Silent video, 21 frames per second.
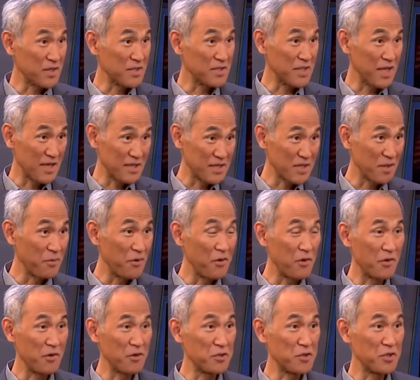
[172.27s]
Last time you were
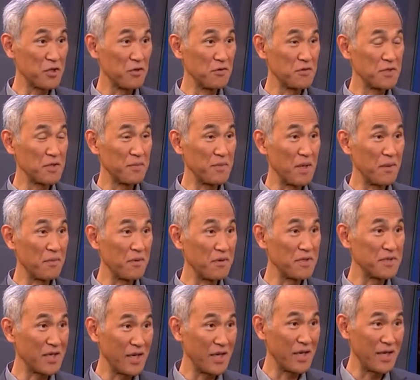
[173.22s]
on our show in September, you
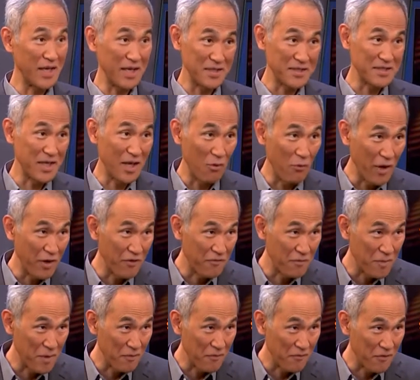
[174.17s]
said, hey, stay away from
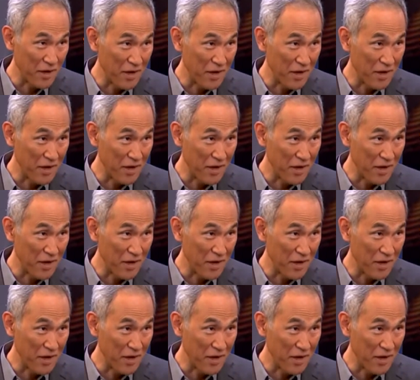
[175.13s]
them for now.